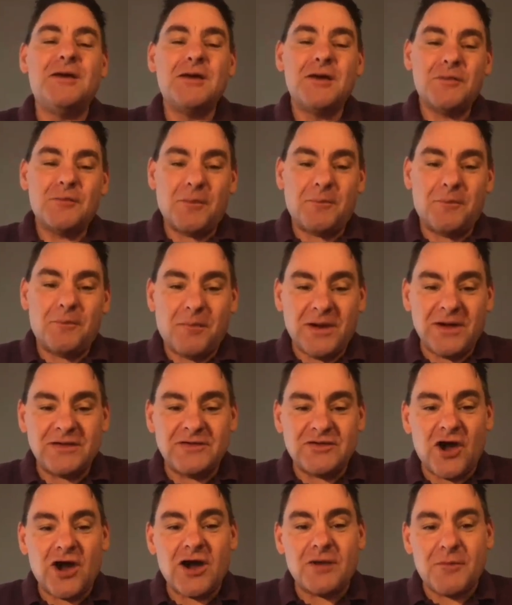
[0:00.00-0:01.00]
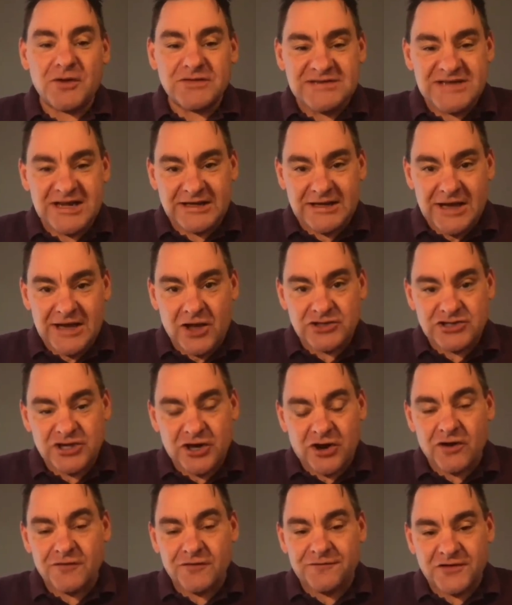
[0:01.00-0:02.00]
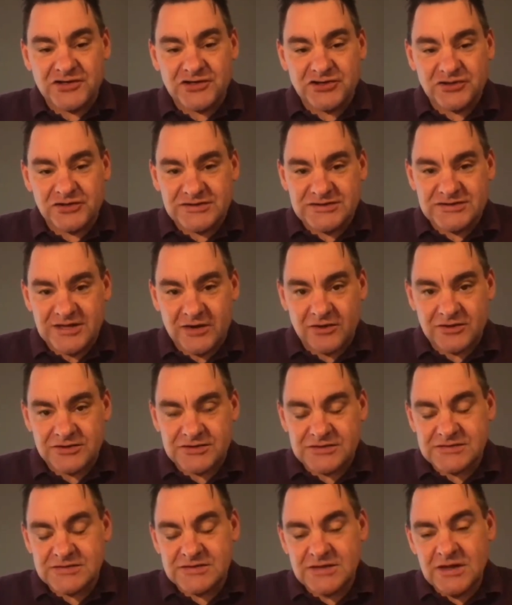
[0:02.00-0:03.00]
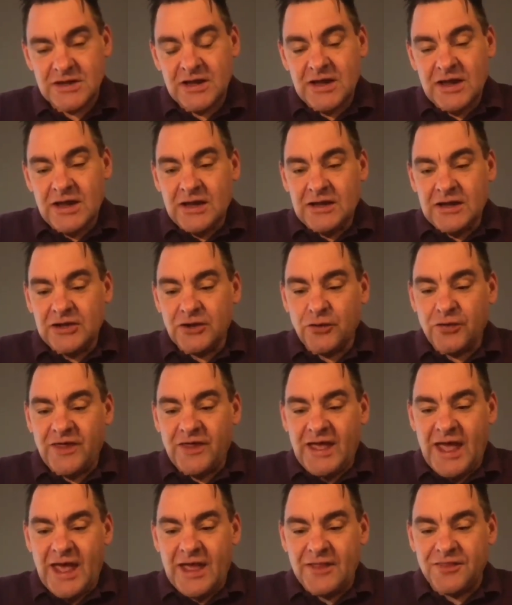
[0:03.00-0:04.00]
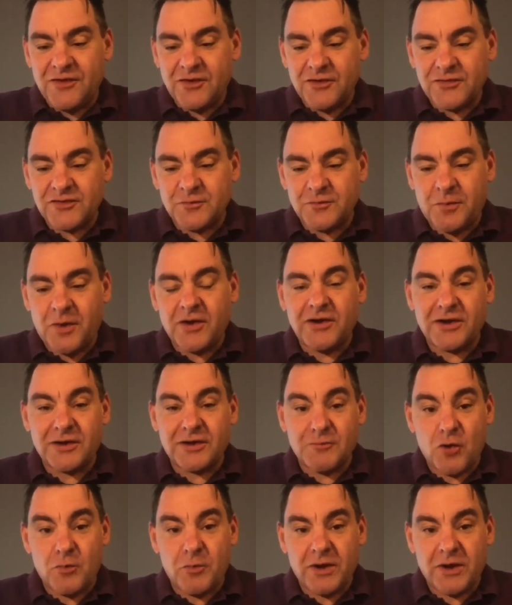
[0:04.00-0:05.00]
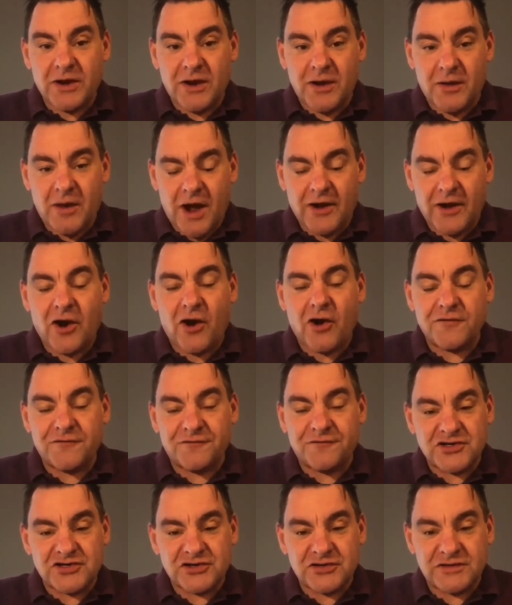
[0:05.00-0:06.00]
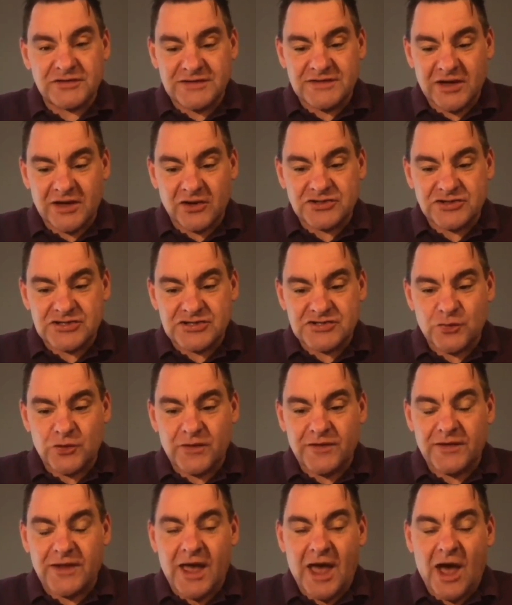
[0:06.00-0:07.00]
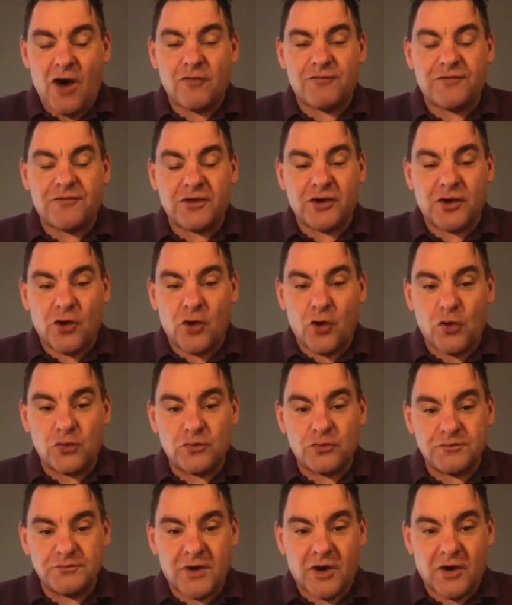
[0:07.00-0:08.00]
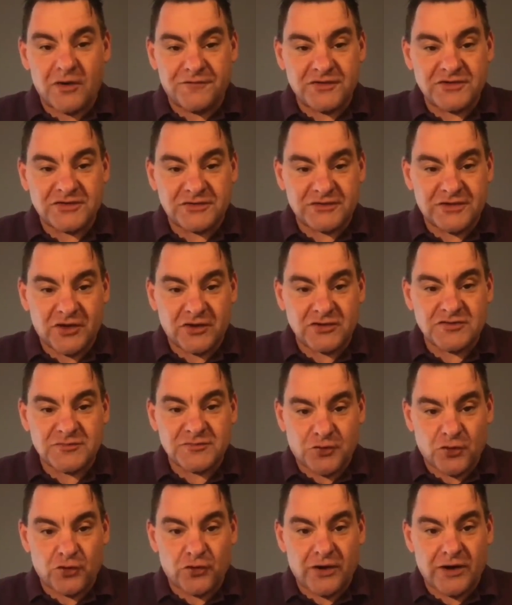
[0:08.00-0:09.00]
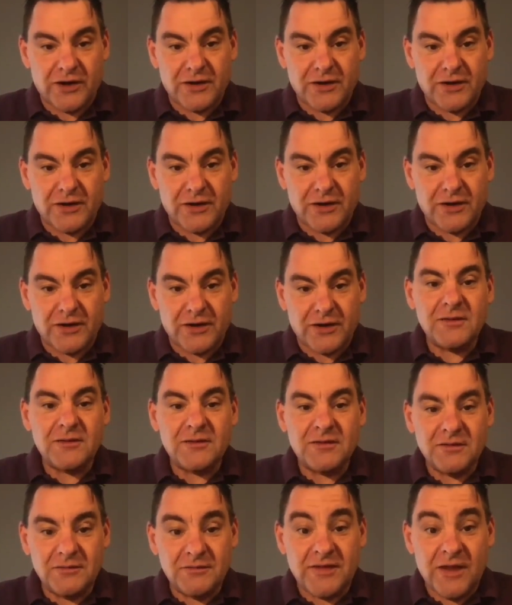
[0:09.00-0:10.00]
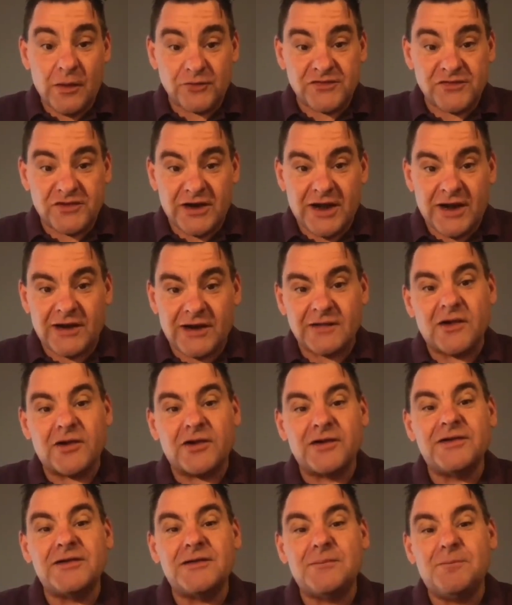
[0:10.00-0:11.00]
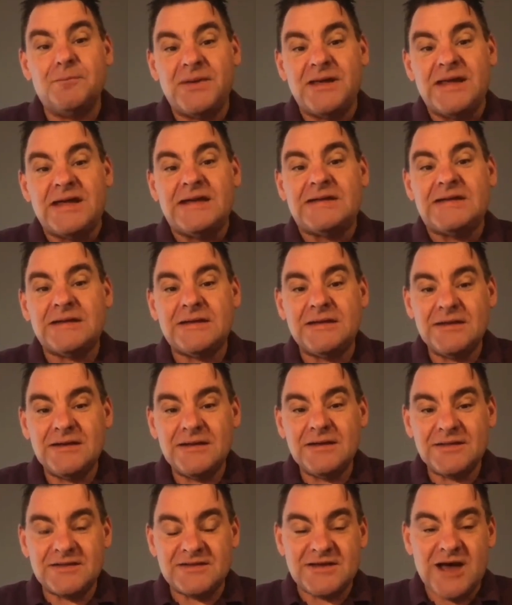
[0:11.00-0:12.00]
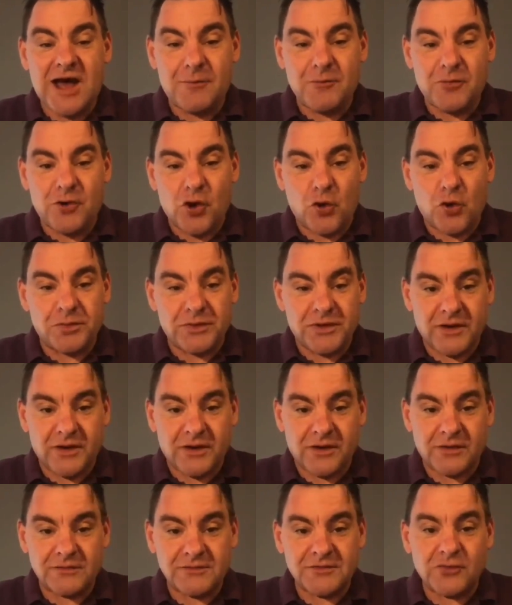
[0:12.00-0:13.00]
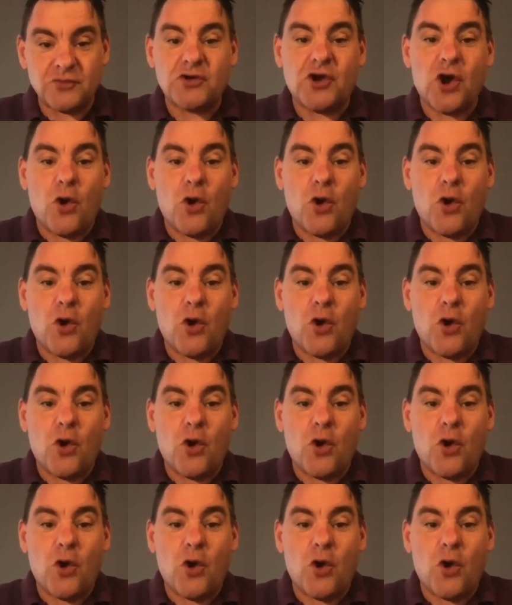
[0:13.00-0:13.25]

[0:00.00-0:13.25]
But talk about technology, artificial intelligence. They had their Sputnik moment on artificial intelligence when the AlphaGo artificial intelligence program that was done out of London beat the top Go player. So